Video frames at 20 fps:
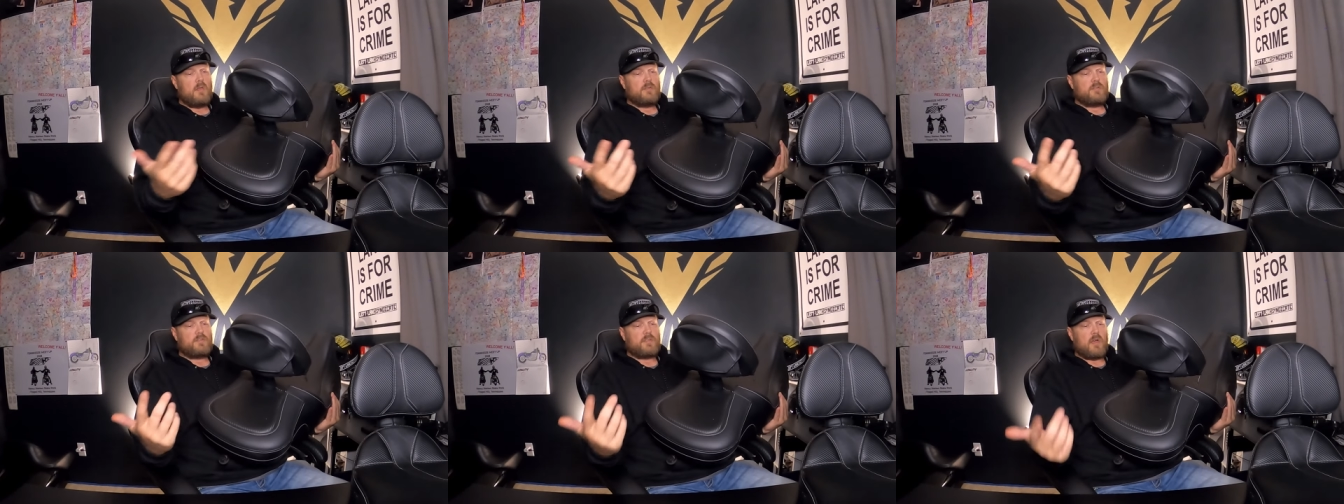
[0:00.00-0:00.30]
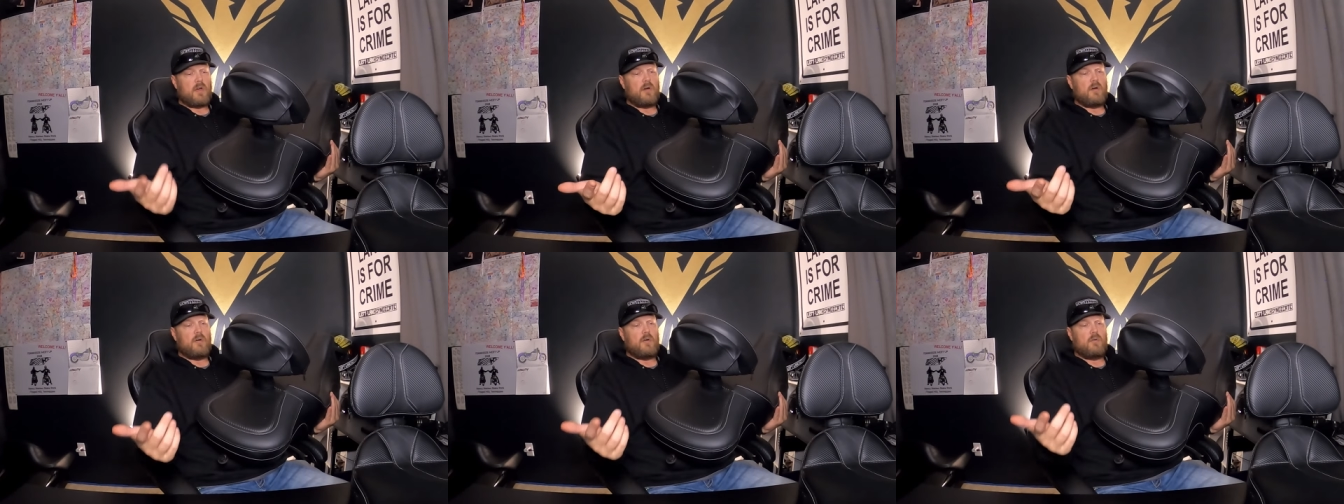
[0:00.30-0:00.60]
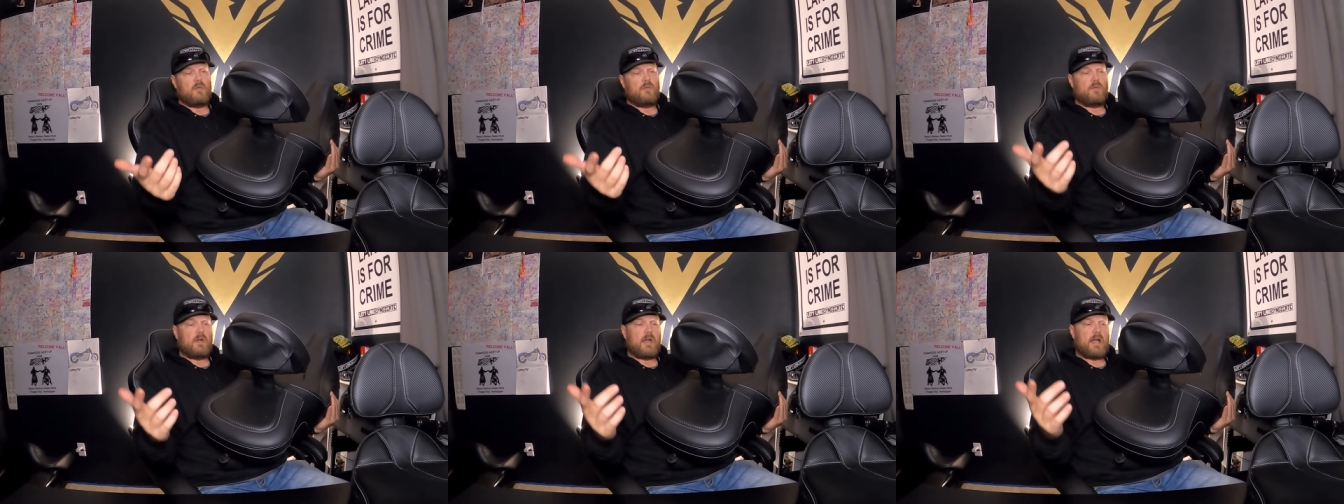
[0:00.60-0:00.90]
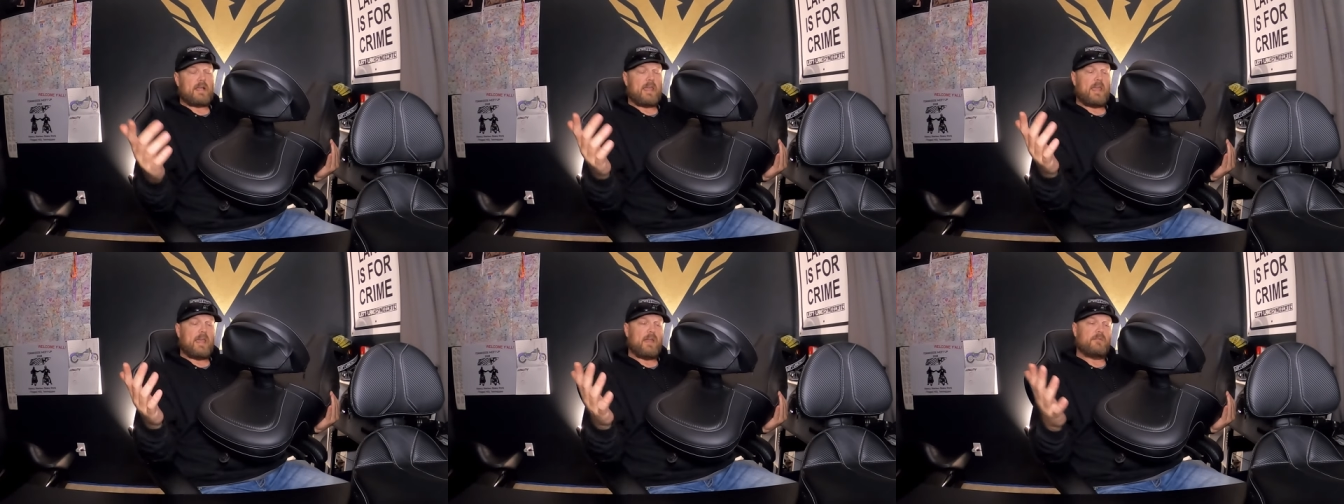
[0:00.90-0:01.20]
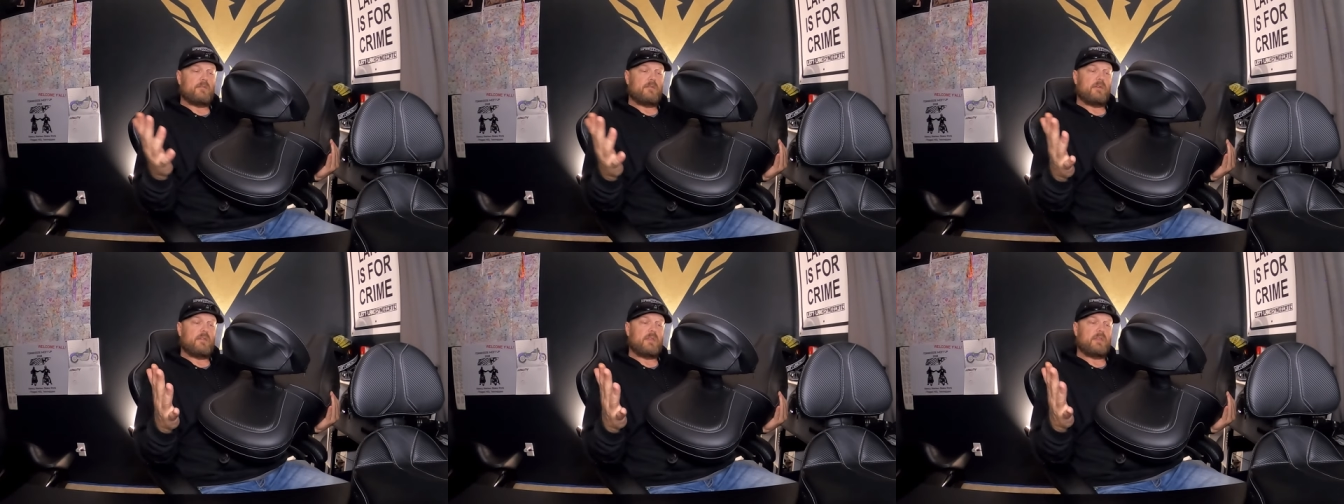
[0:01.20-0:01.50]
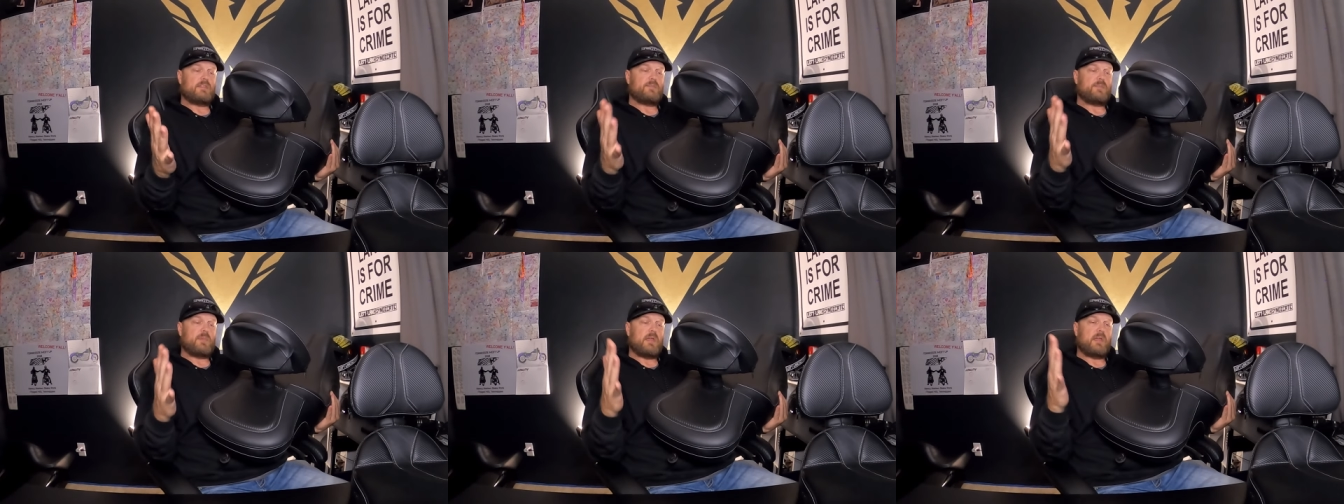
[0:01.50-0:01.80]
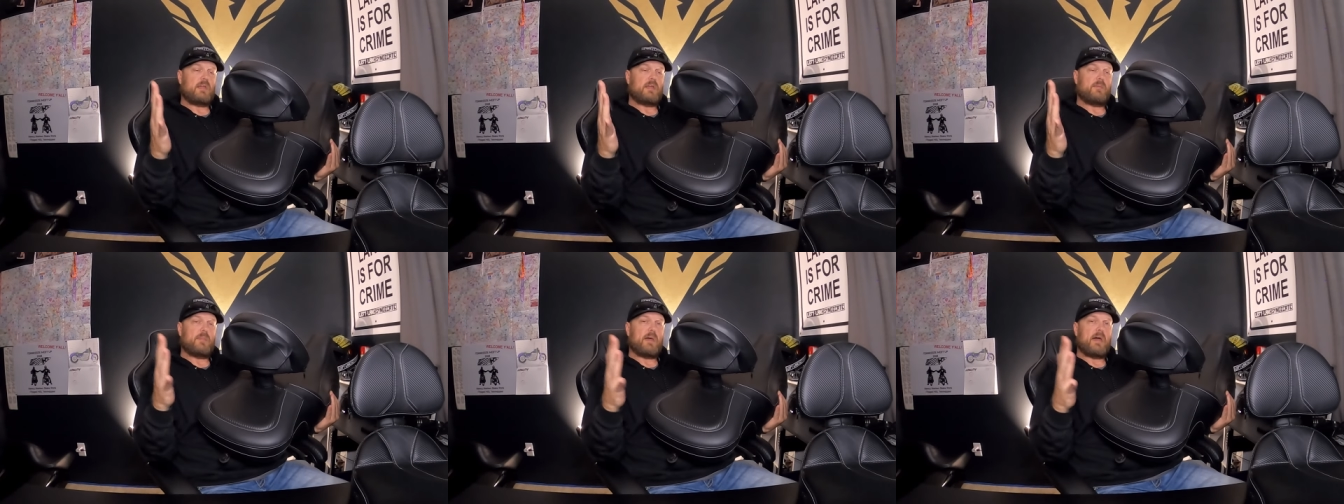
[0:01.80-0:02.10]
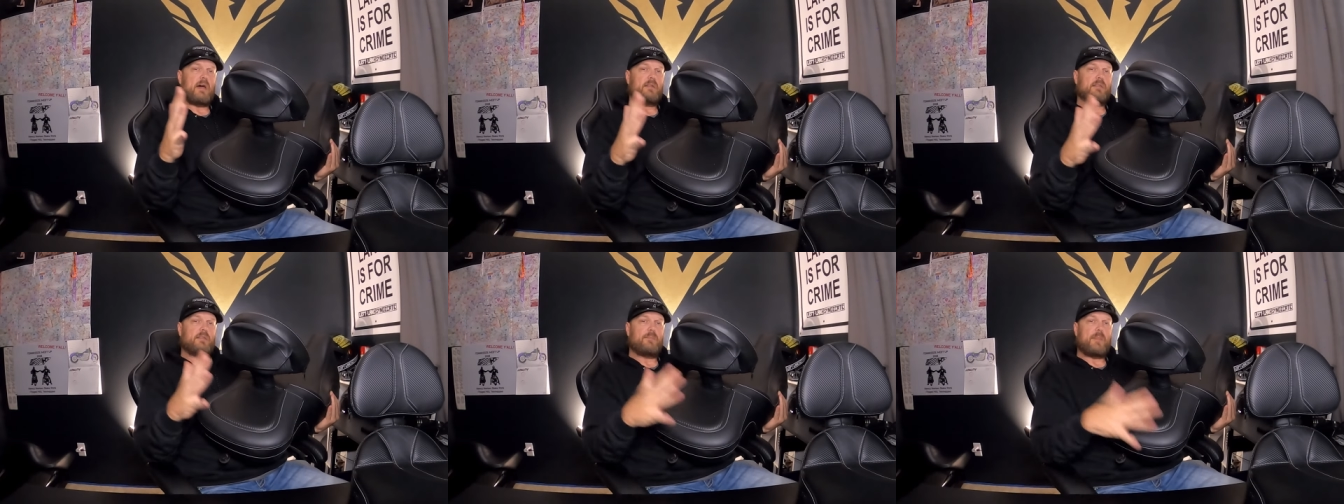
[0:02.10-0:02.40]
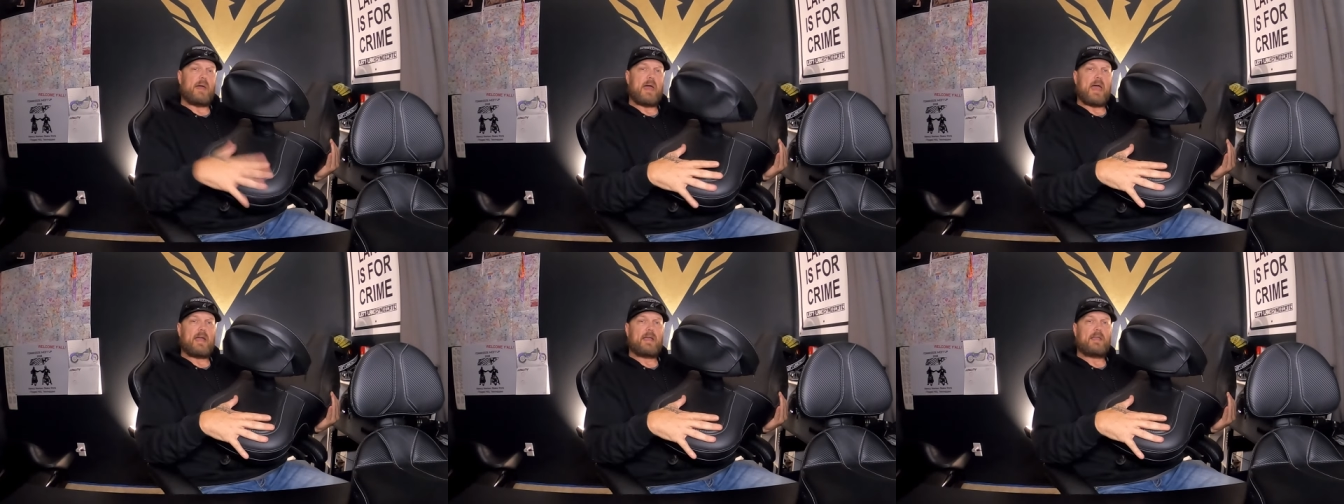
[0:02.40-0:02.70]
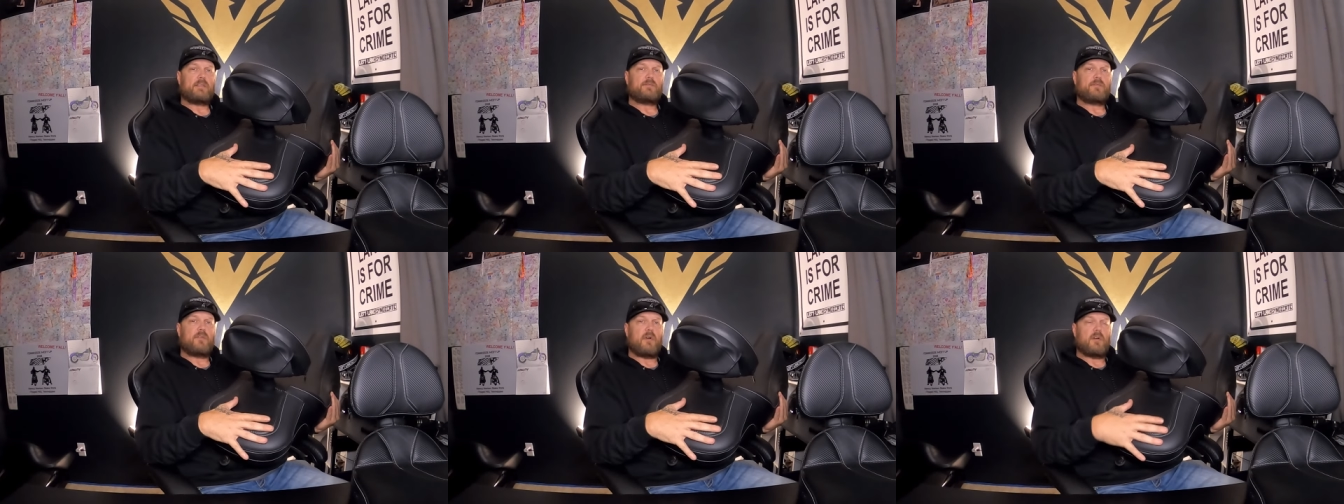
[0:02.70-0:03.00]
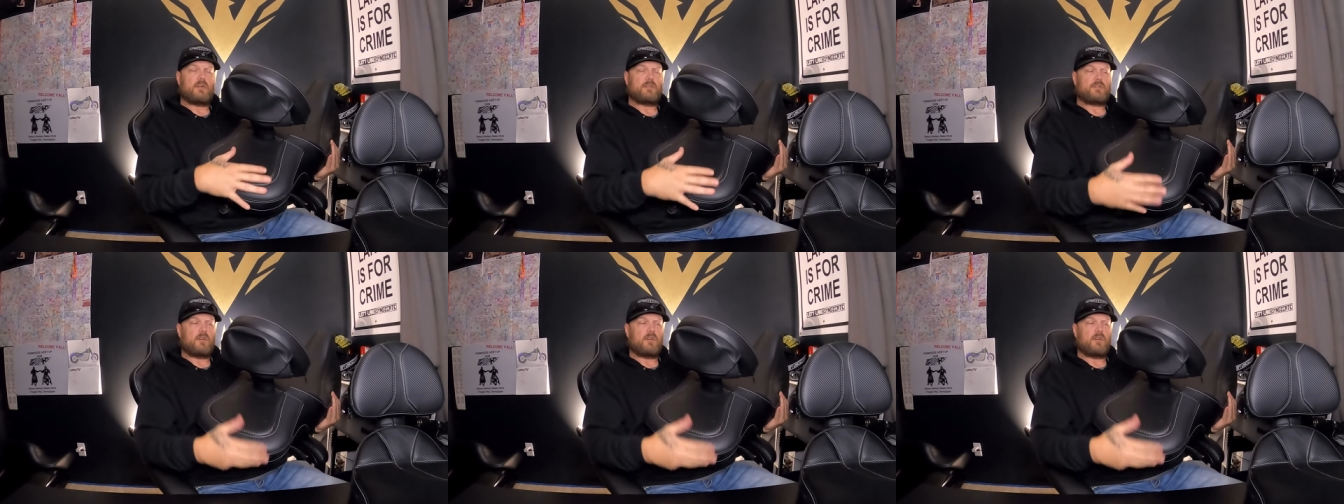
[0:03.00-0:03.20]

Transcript: So I can't really speak about the back as far